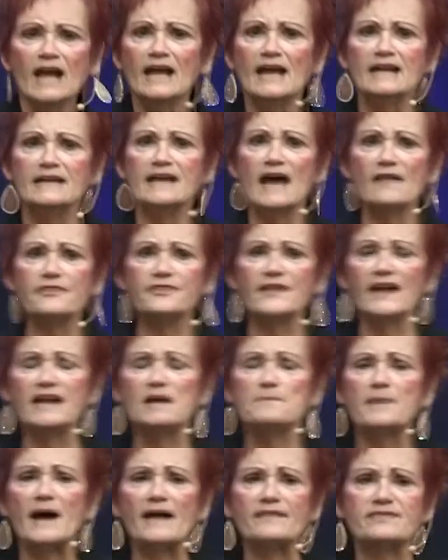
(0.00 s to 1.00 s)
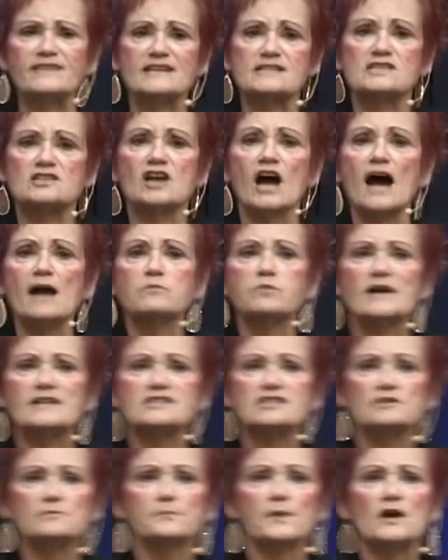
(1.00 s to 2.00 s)
Now think about this. God
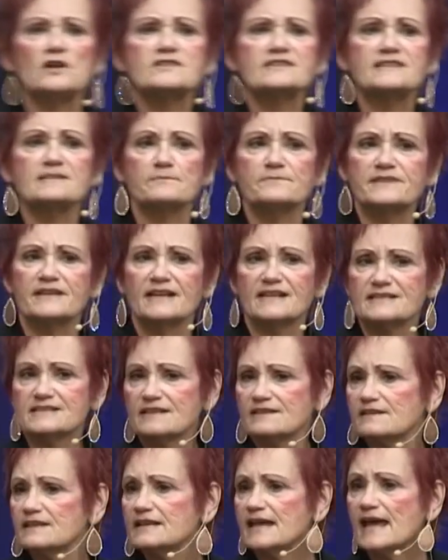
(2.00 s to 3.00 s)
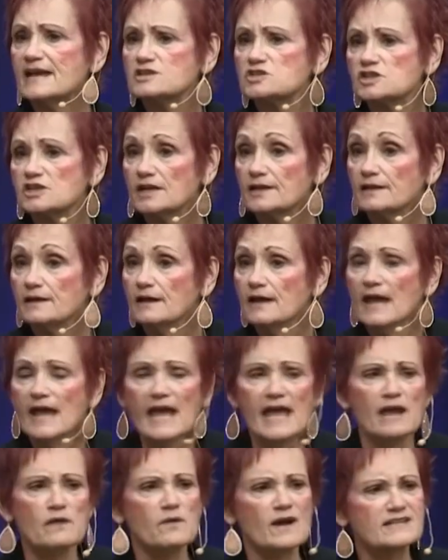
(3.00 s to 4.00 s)
wants to birth some things in the nation.
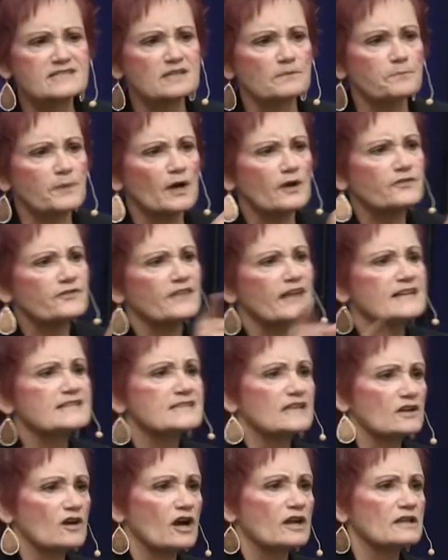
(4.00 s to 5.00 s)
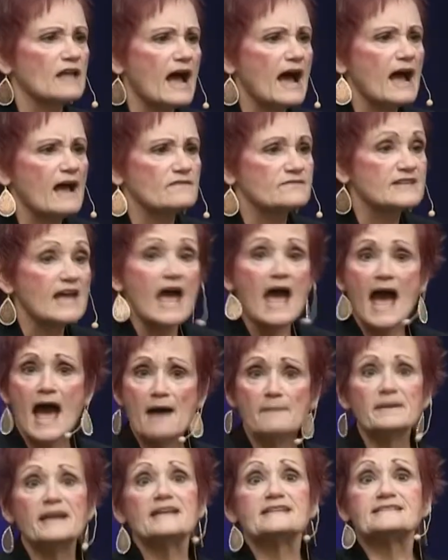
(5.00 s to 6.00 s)
He wants to birth things in our lives.
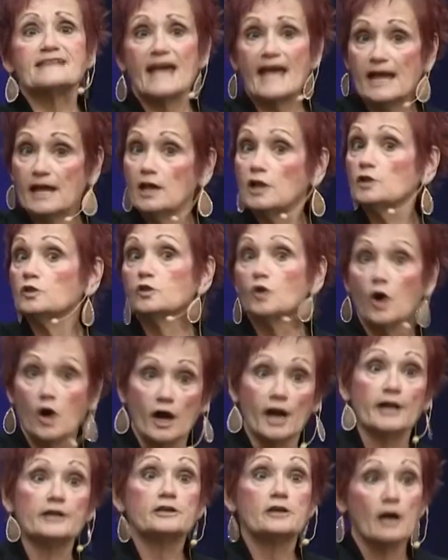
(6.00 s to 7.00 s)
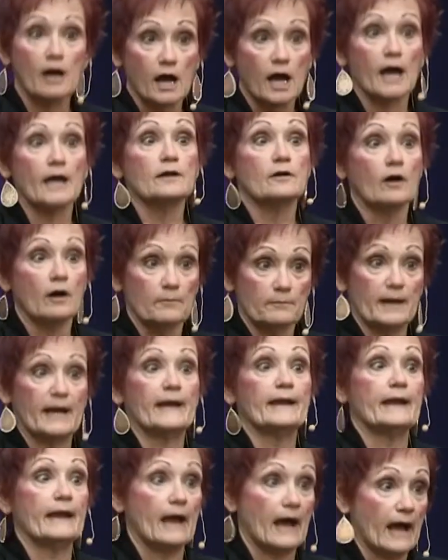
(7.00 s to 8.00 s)
How many say, Lord God
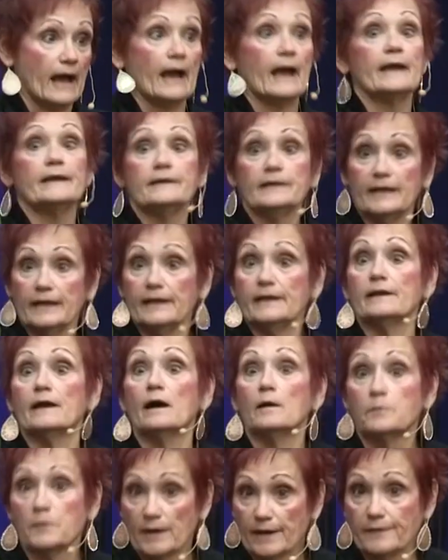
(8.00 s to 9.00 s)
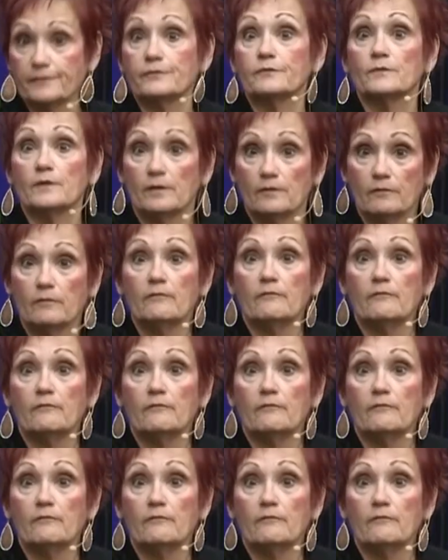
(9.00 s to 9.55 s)
Almighty, I need a breakthrough?